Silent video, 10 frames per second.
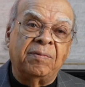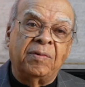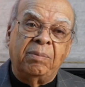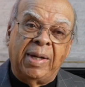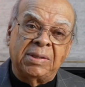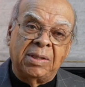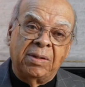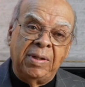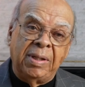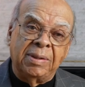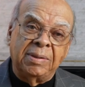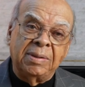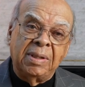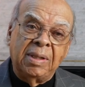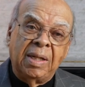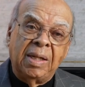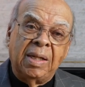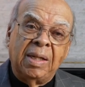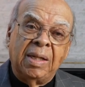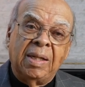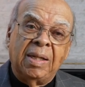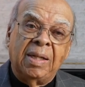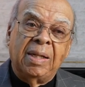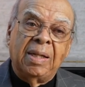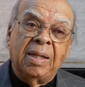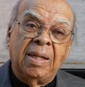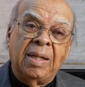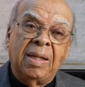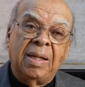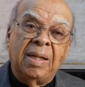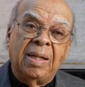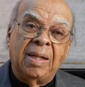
for a master's degree. Who was running? Do you know